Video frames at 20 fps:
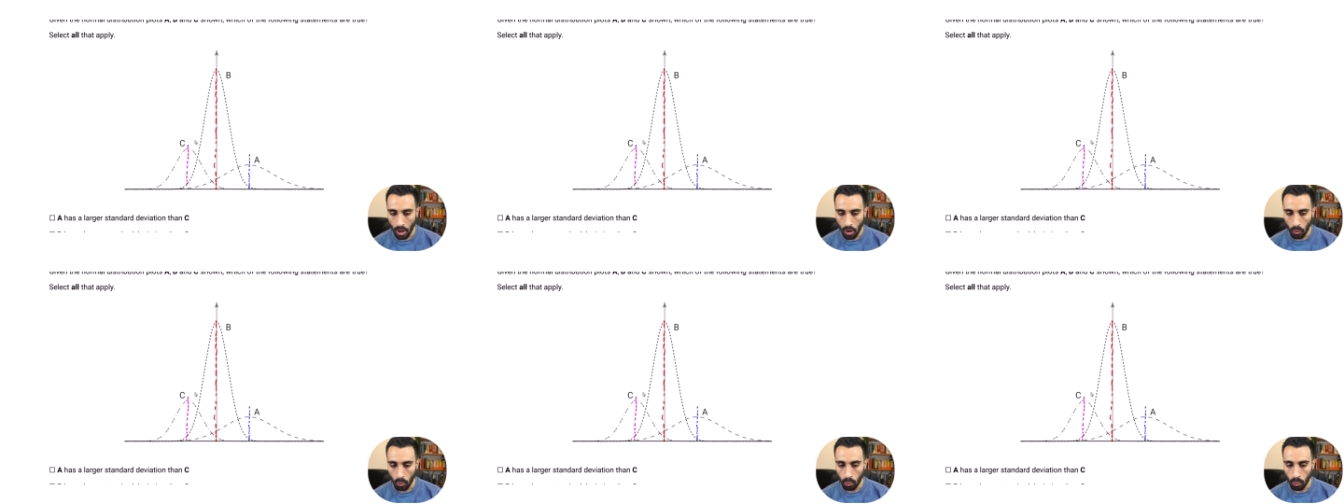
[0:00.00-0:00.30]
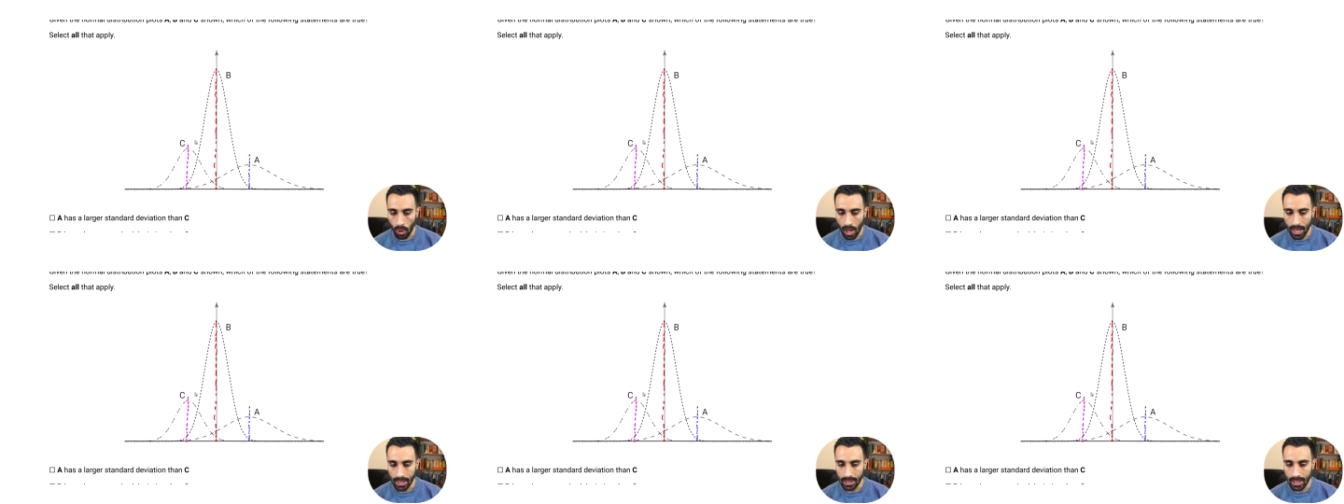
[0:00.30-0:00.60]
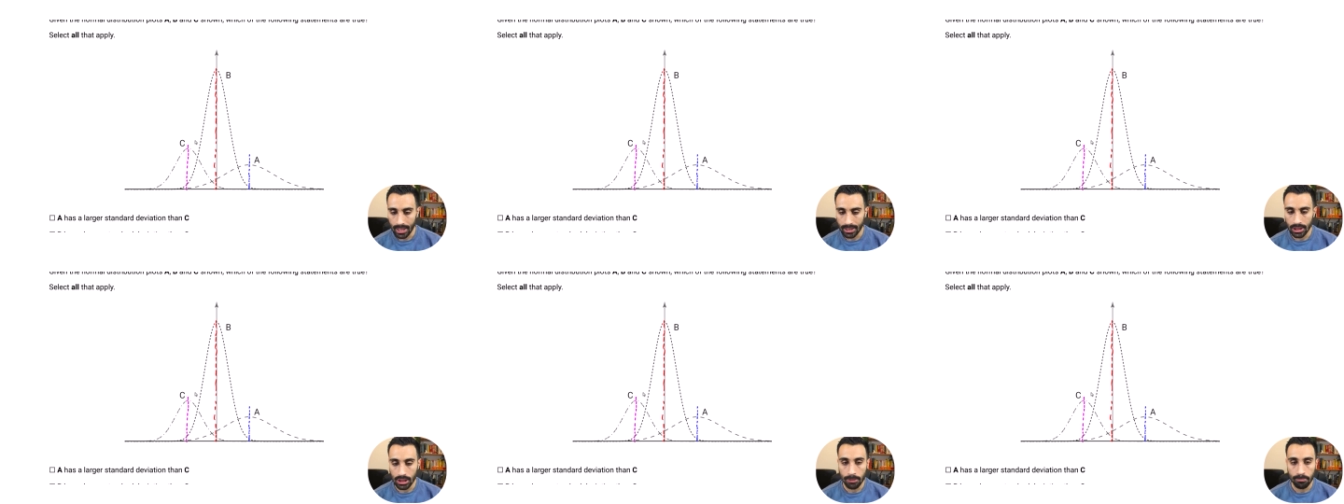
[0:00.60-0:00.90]
Why
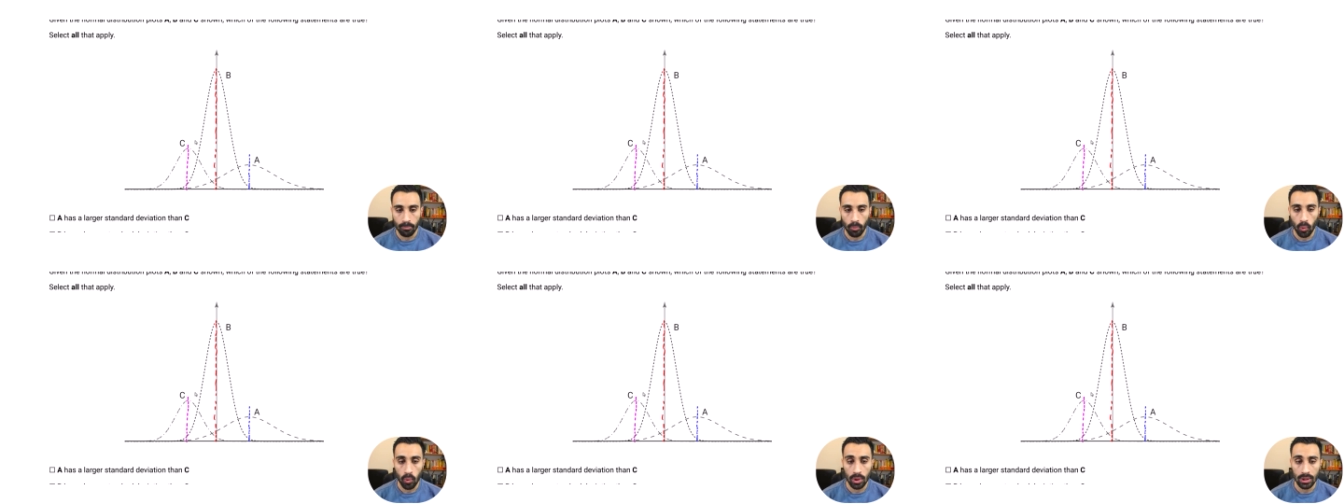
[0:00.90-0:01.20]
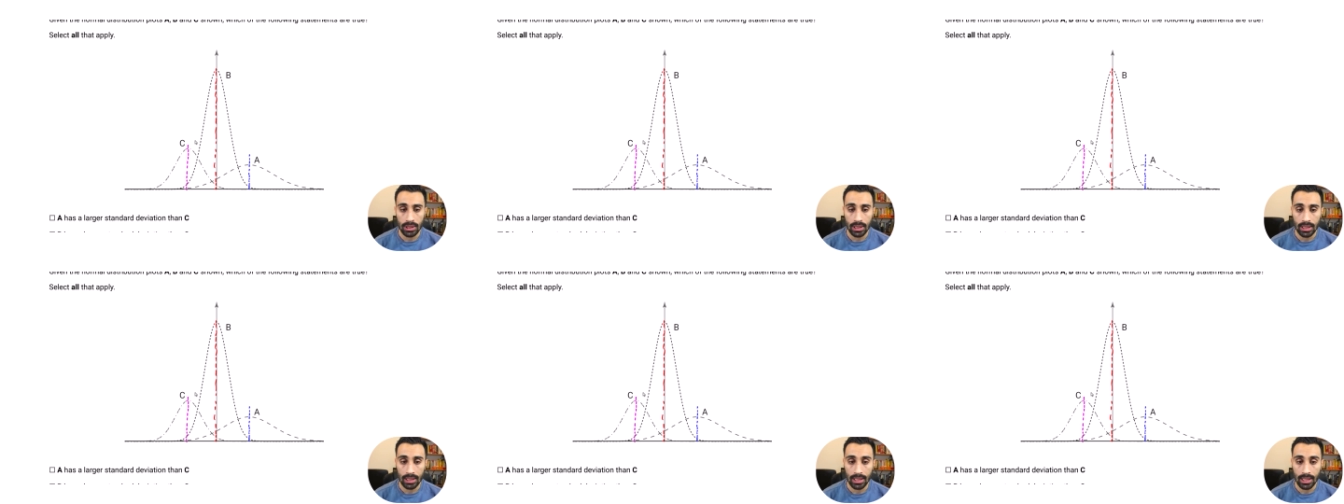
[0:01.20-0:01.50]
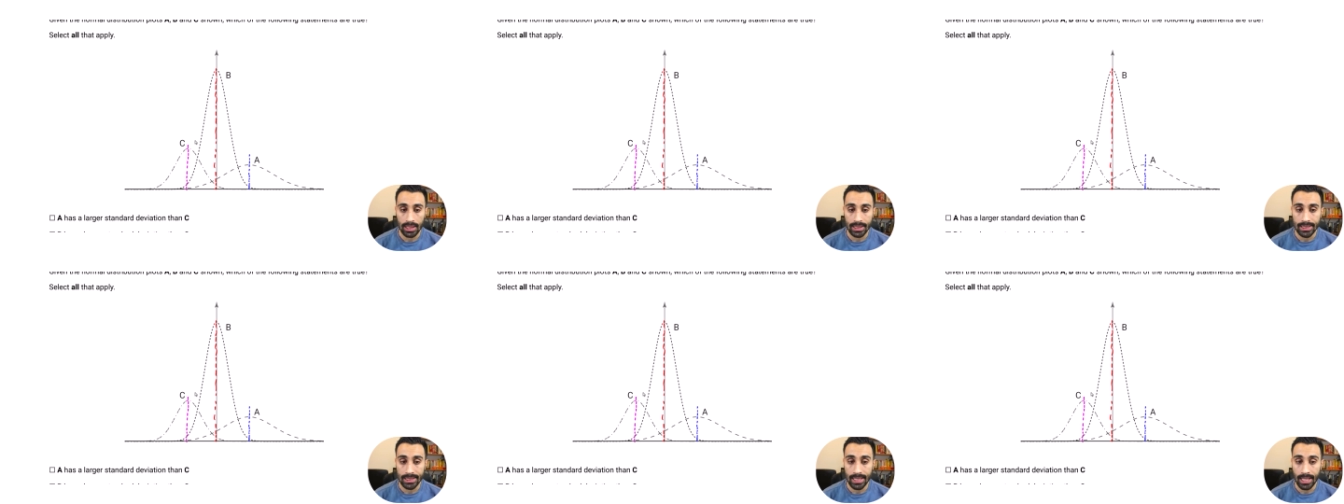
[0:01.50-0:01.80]
that's important,
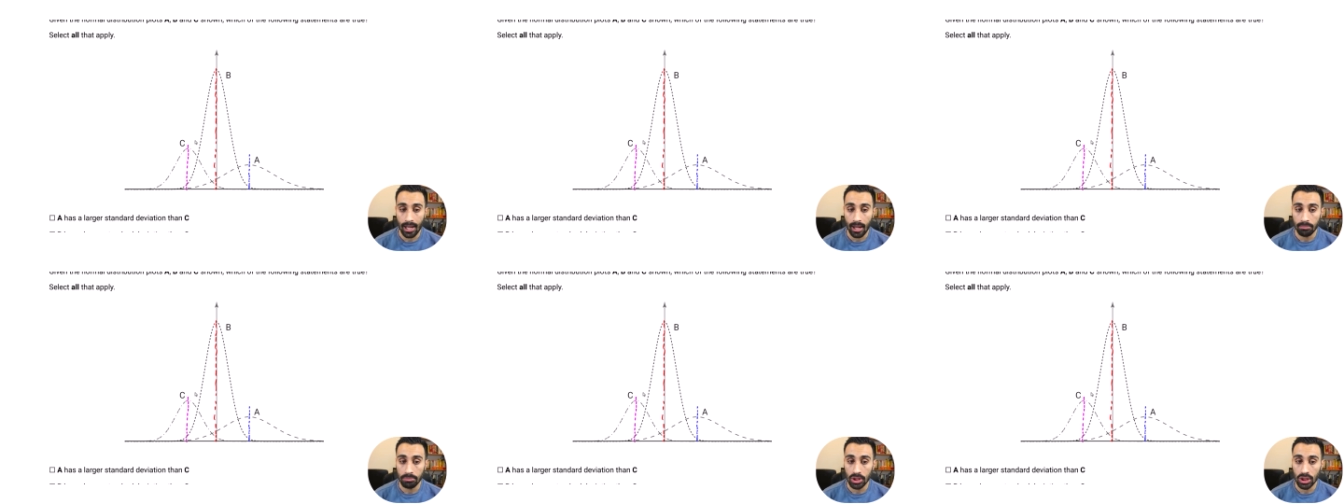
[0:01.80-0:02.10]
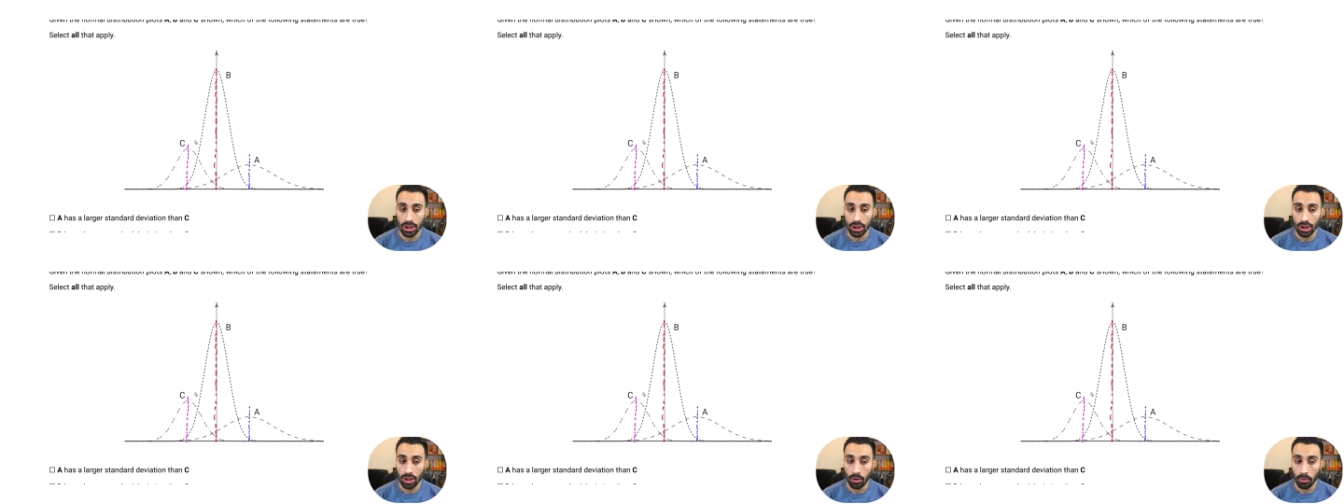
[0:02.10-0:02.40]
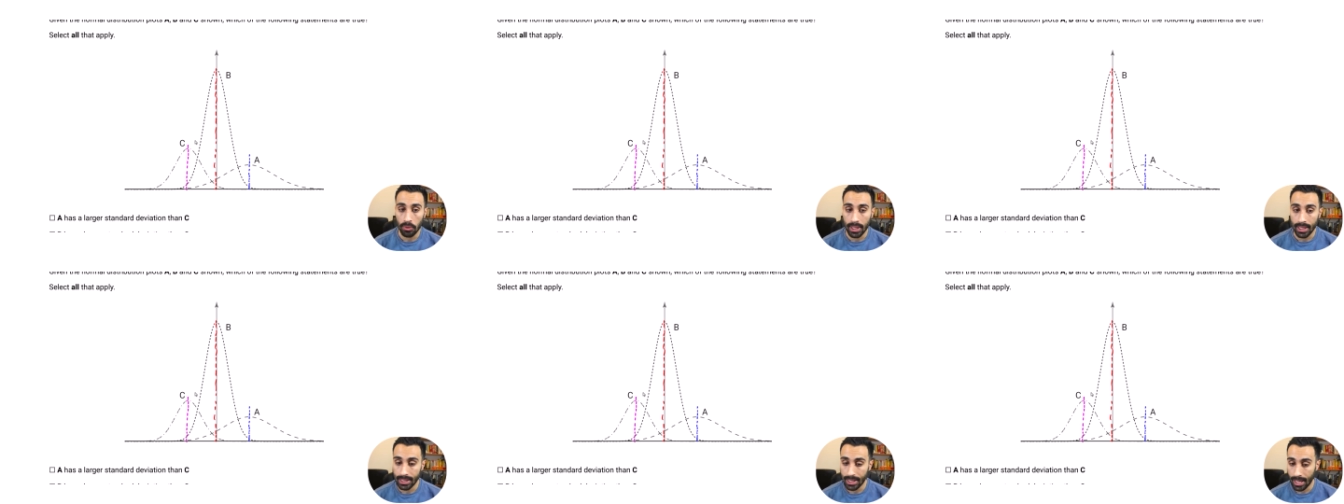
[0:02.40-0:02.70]
let's say I'm just
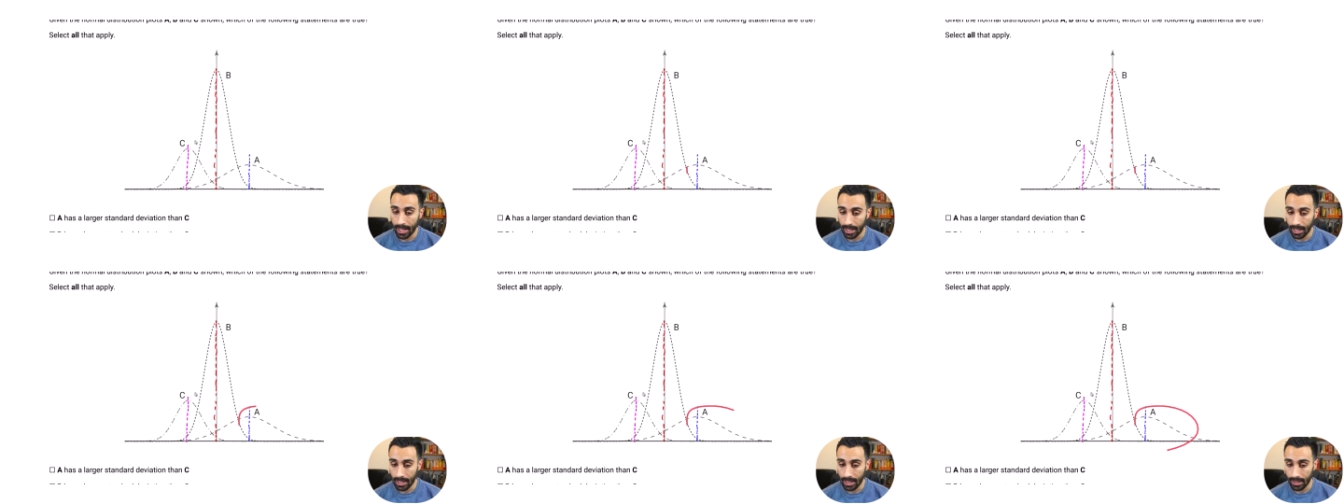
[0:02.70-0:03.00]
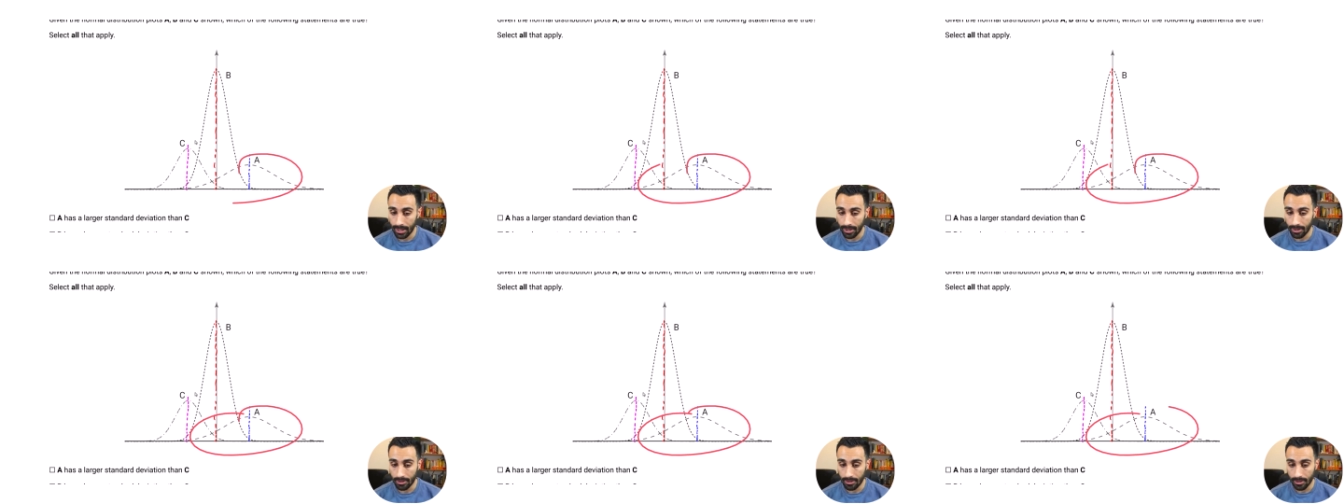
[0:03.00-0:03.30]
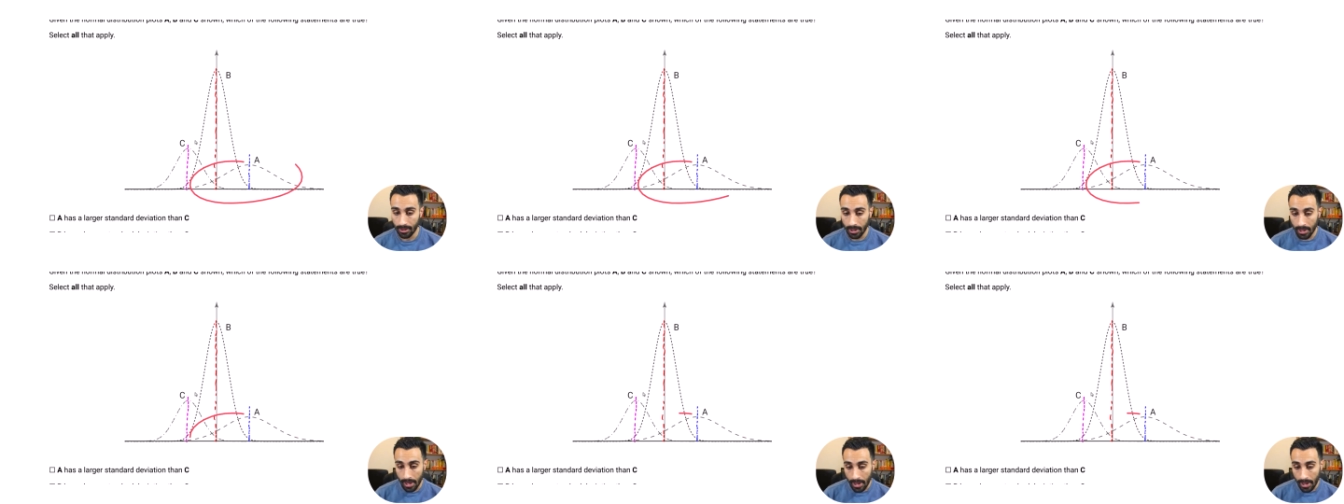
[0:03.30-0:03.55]
looking at A here.